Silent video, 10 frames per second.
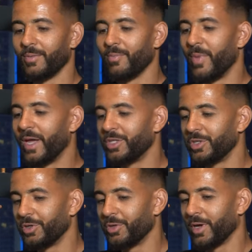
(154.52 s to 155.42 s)
made
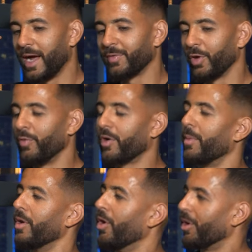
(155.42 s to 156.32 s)
you have to overcome
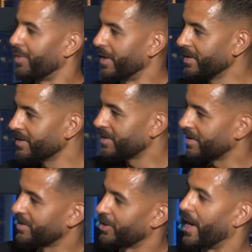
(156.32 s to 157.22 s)
a lot of
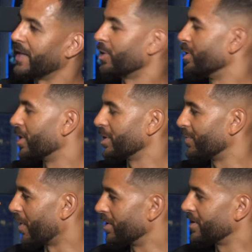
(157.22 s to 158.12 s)
things. So you had to go searching
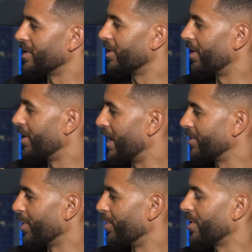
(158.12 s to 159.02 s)
for answers a lot, how
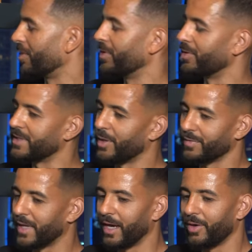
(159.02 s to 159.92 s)
to overcome, you know,
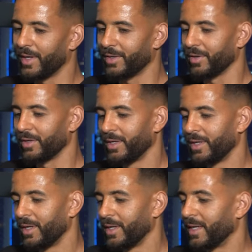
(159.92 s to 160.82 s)
self-doubt, how to
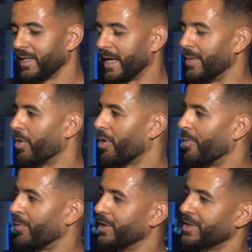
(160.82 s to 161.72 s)
gain more
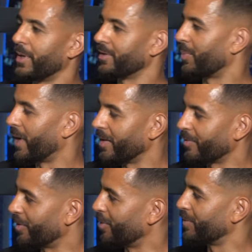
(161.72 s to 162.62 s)
confidence to be able to play in
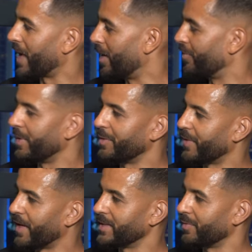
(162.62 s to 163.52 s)
front of however many
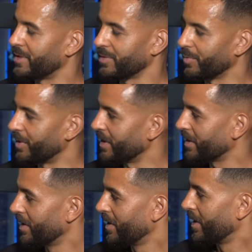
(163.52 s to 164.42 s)
fans every single week
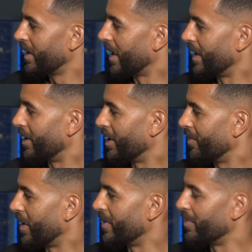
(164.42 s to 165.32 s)
and
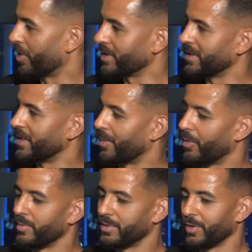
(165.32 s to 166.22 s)
be present in that
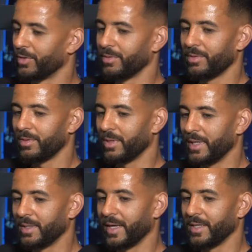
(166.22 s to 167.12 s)
moment. So
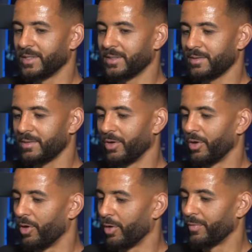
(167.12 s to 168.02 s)
it takes, you know, a
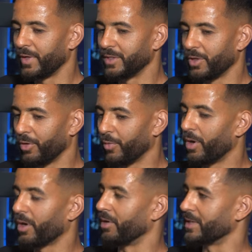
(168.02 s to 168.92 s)
lot of internal
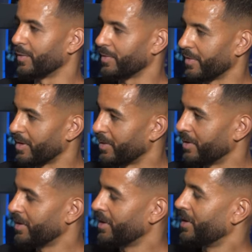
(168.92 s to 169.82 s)
work, a lot of self-development.